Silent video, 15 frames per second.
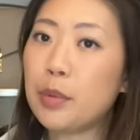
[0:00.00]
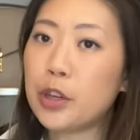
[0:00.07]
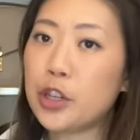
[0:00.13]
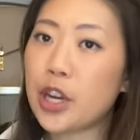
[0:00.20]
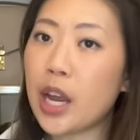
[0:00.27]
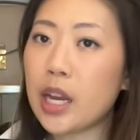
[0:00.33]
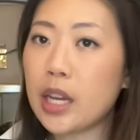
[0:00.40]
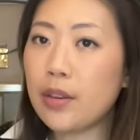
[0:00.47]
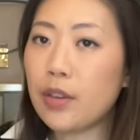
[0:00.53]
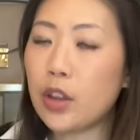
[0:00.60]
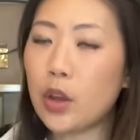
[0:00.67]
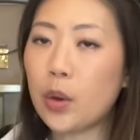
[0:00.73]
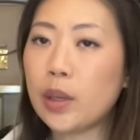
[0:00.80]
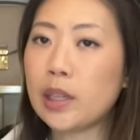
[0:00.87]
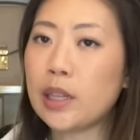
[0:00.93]
pochette, even
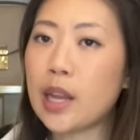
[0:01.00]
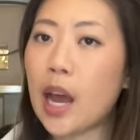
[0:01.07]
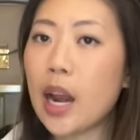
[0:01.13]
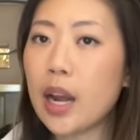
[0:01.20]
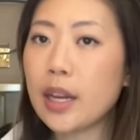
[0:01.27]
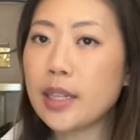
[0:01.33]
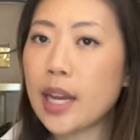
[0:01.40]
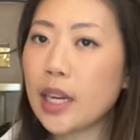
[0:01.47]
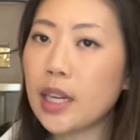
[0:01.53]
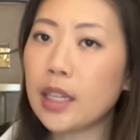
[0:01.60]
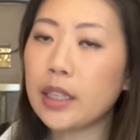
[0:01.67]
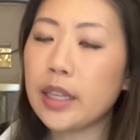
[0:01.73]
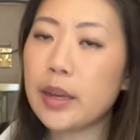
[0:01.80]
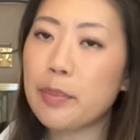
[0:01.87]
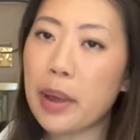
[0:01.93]
though it's not
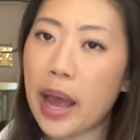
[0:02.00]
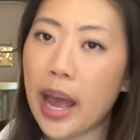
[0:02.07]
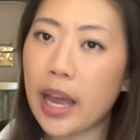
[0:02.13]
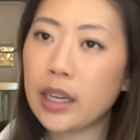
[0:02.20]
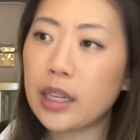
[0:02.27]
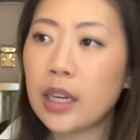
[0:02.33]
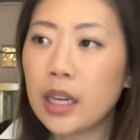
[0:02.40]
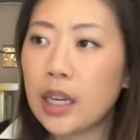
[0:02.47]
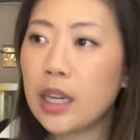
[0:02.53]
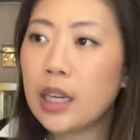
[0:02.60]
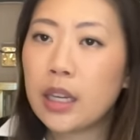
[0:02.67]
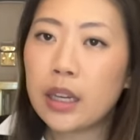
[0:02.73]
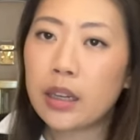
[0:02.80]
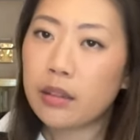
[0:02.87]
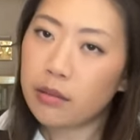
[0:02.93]
technically a bag,
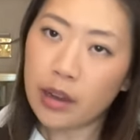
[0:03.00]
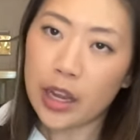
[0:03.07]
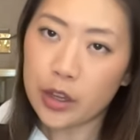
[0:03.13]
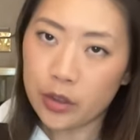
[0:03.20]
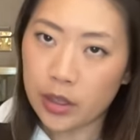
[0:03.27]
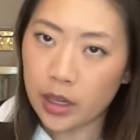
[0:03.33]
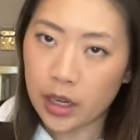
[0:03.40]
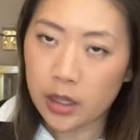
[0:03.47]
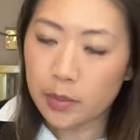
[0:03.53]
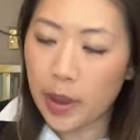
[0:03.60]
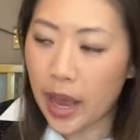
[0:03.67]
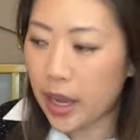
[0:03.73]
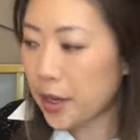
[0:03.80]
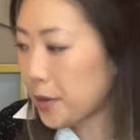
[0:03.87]
I use it as a bag.